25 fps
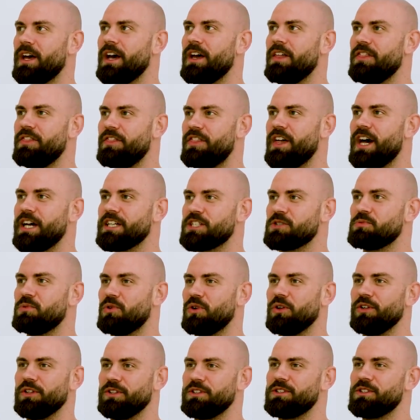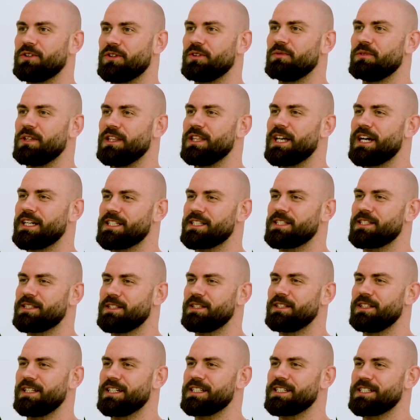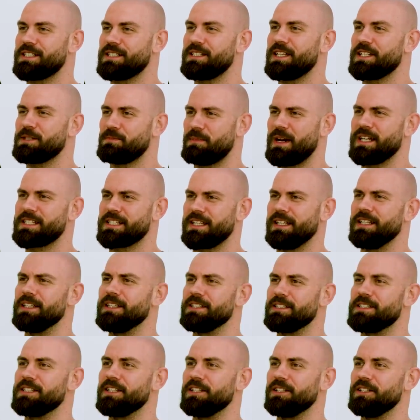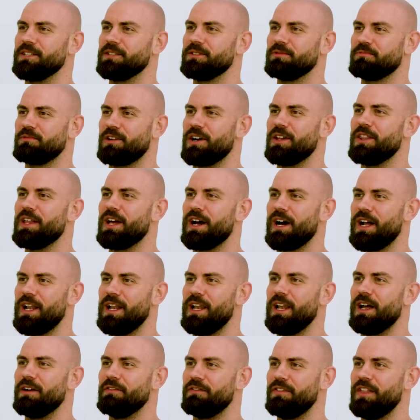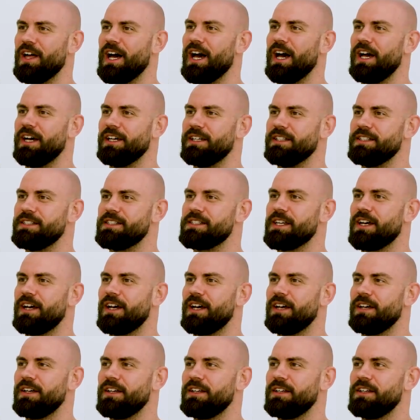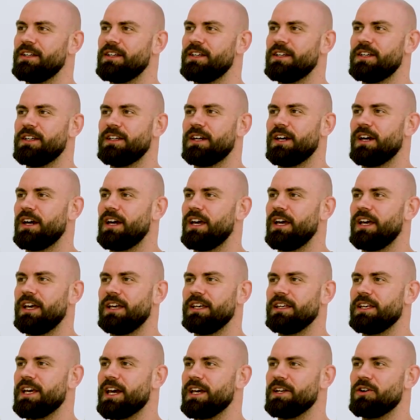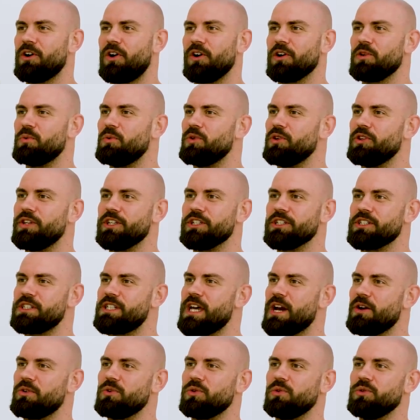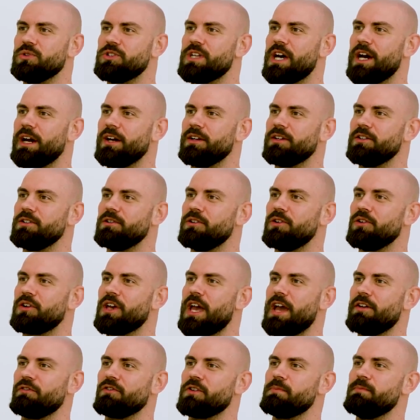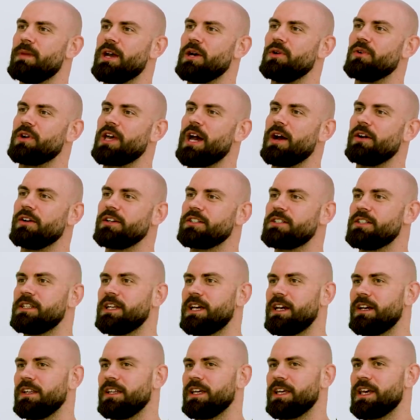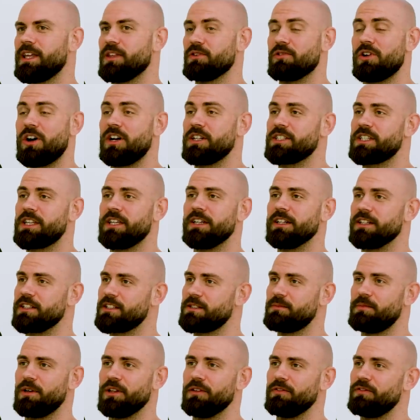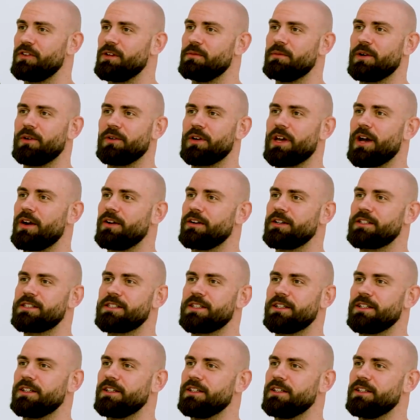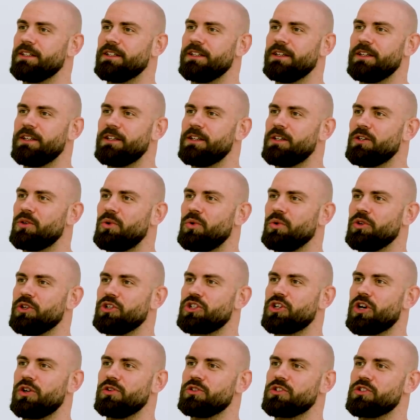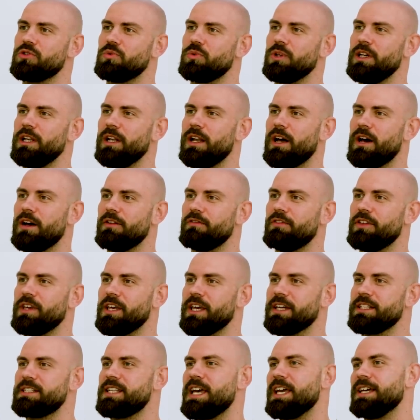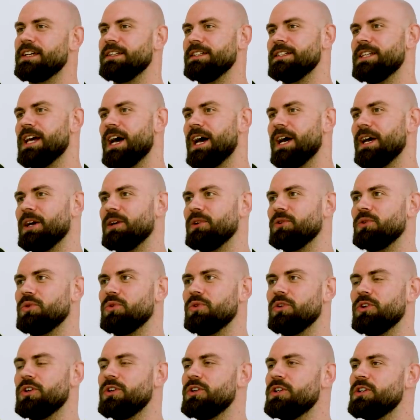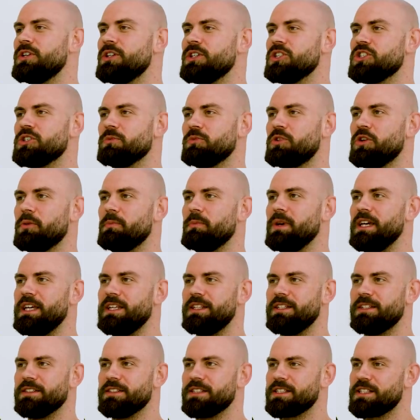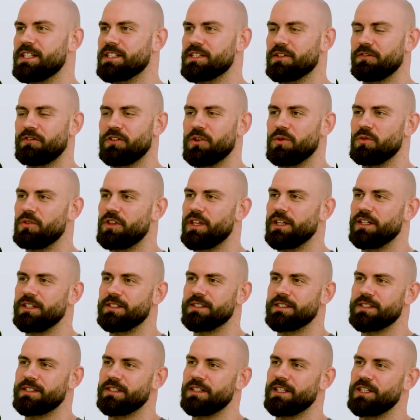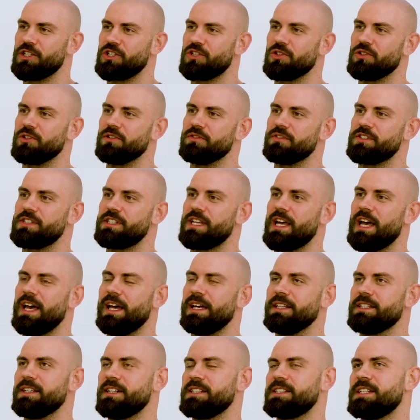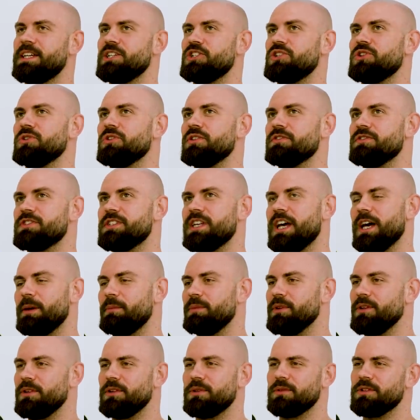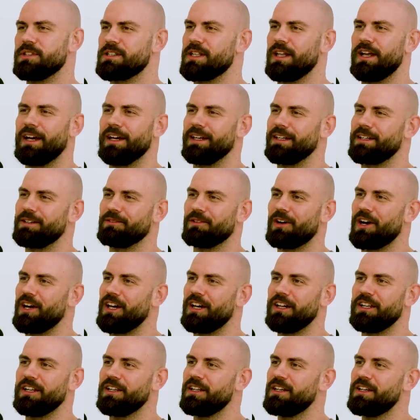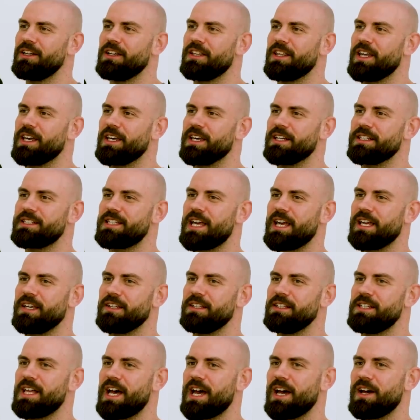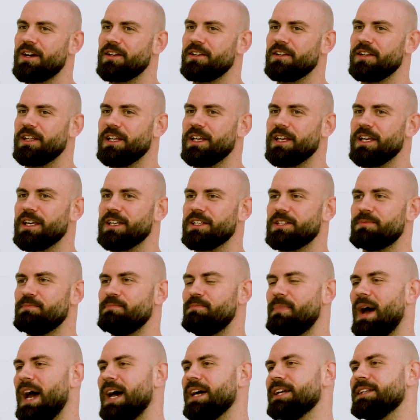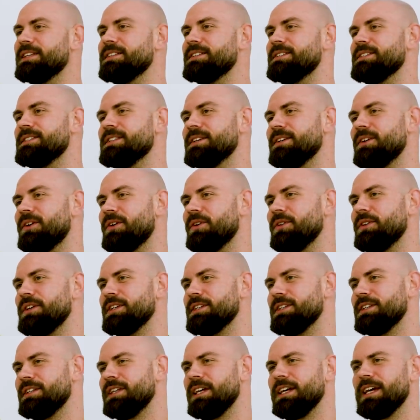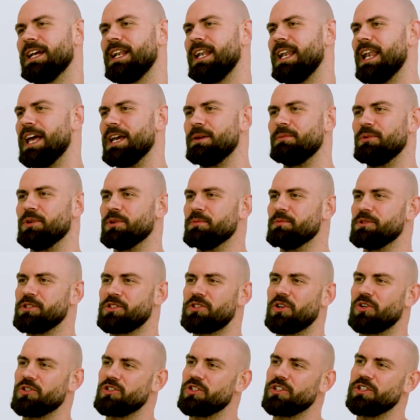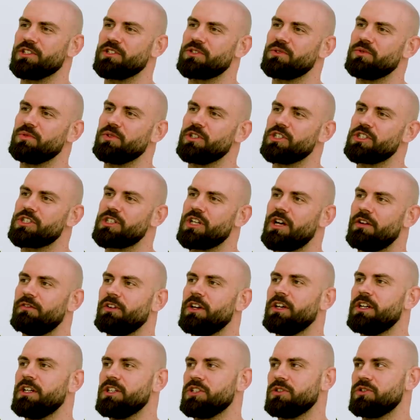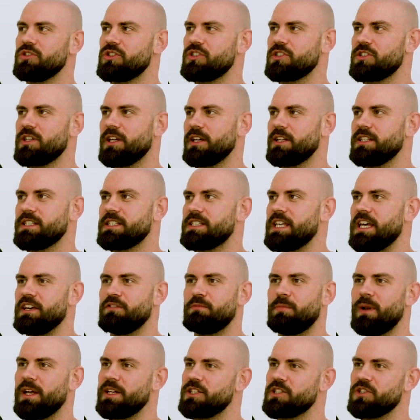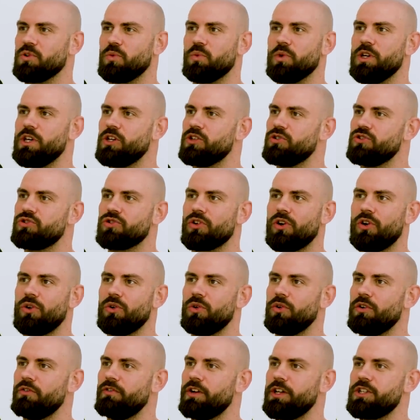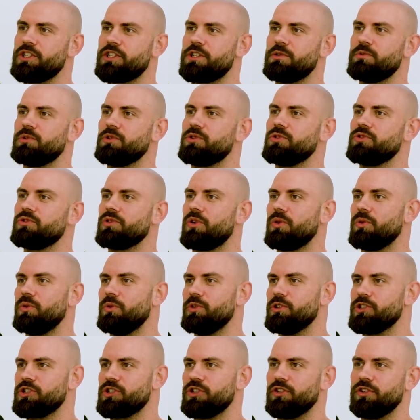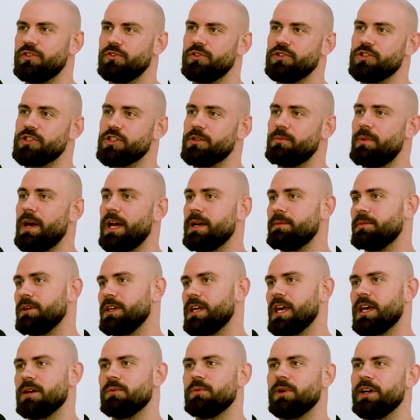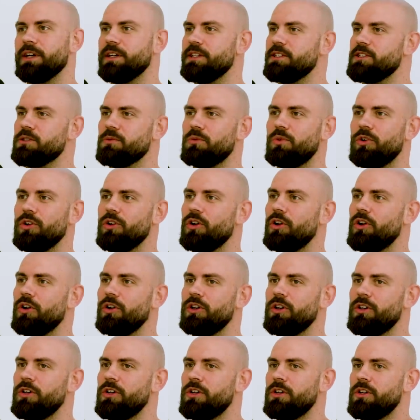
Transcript: That's what do you know? What I mean, that's that's that's masculinity right there. I love that, and uh, yeah, in Hollywood they're just tearing it all down. And you look at every male character now; they get their ass kicked by the female character, and all the shows that we love, they get taken down or some comedian says a few things that they shouldn't have said. I say shouldn't have said, but you know, it's like, yeah. right. And they get taken down and they get banned and all they, they get labeled a misogynist and all this stuff. So it's just like a safe place that we control. Eventually we'll control all the servers, the payment gateways and whatnot.